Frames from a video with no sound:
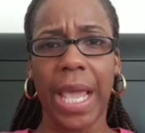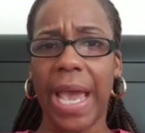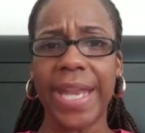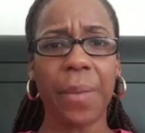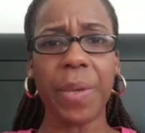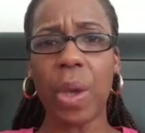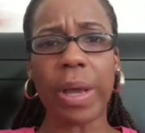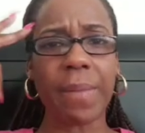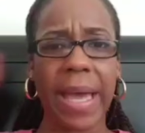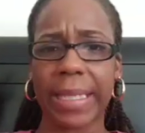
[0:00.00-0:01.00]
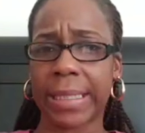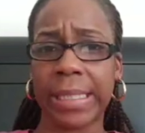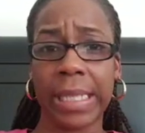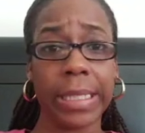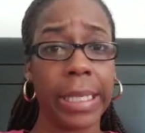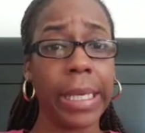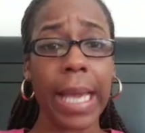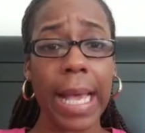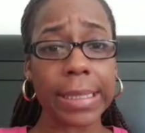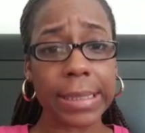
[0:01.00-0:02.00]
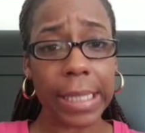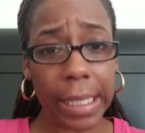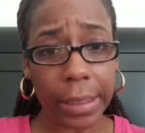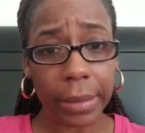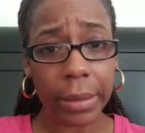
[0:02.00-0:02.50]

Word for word: And then we automatically think that he can't sin.